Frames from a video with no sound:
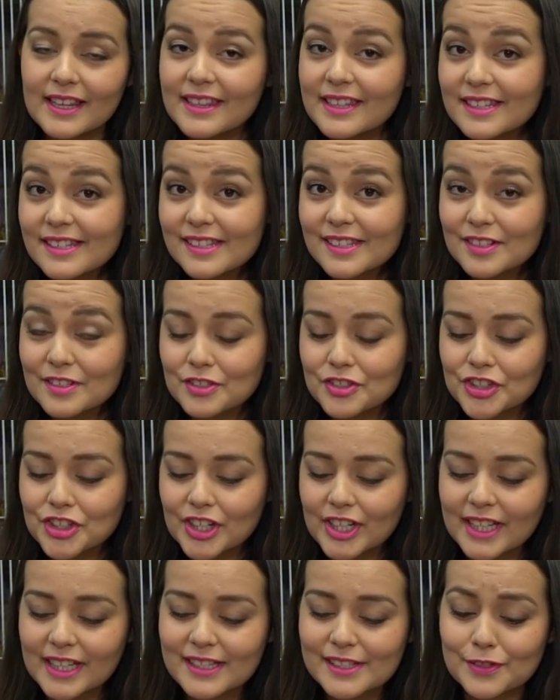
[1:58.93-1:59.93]
This little
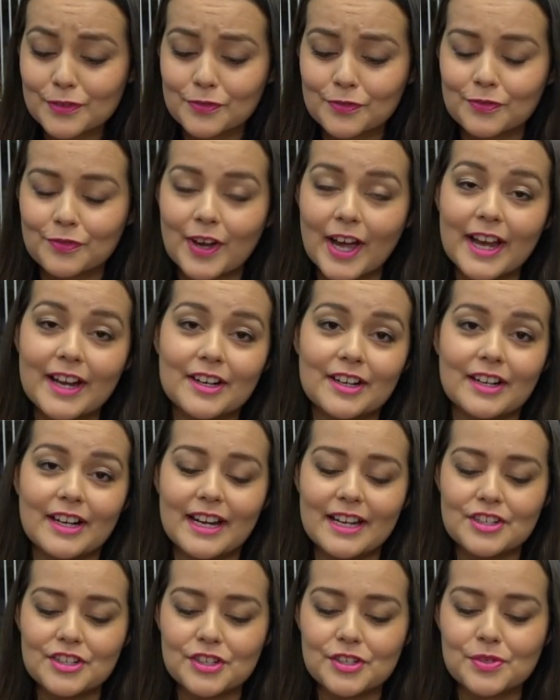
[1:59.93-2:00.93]
chick is a fighter
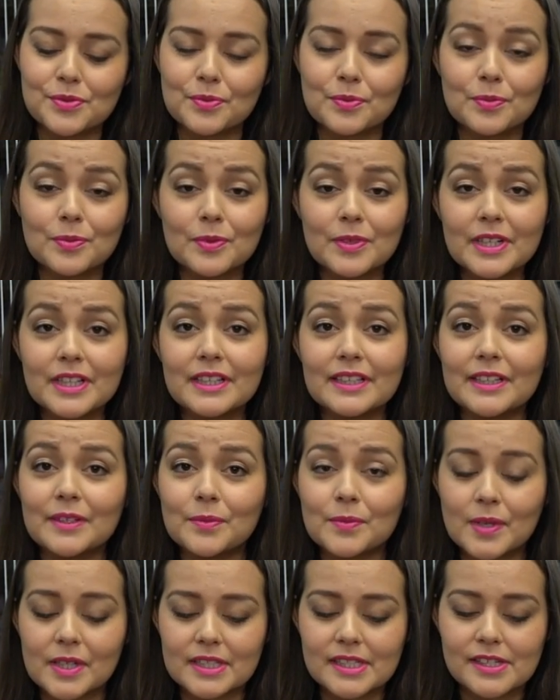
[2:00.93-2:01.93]
and just
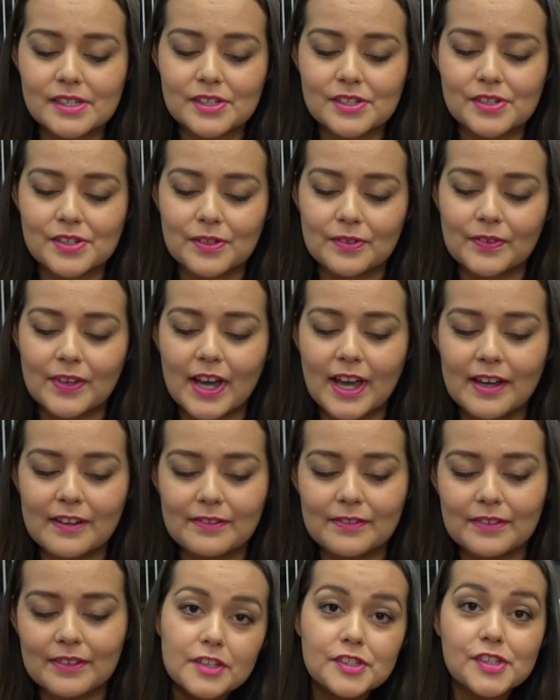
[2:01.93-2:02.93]
really wants to
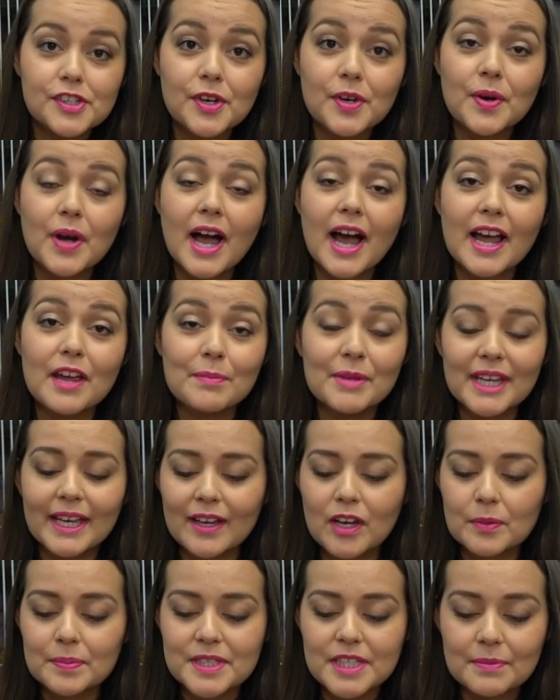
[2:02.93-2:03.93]
survive. So Jaime
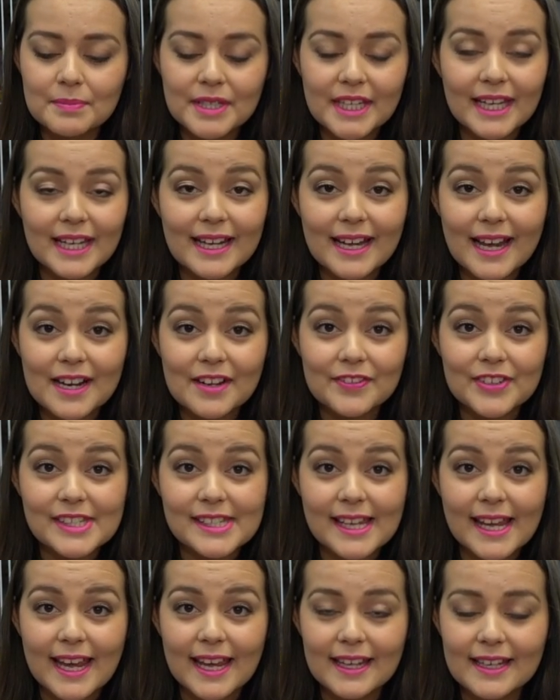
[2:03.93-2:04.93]
helped him get out of
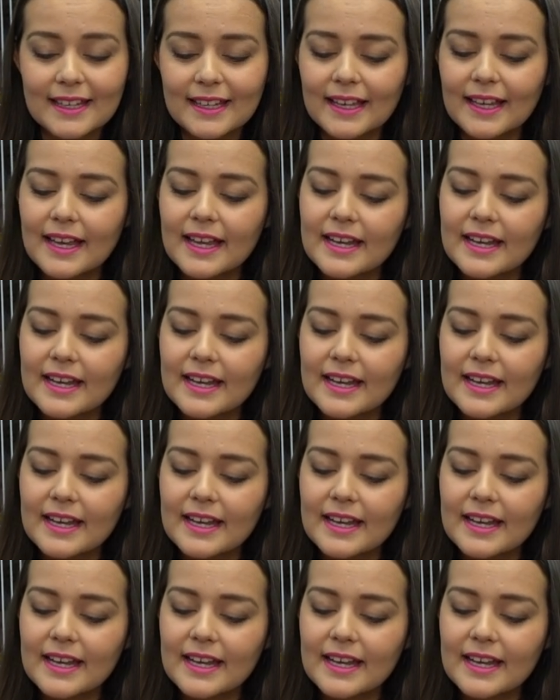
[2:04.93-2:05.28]
his egg.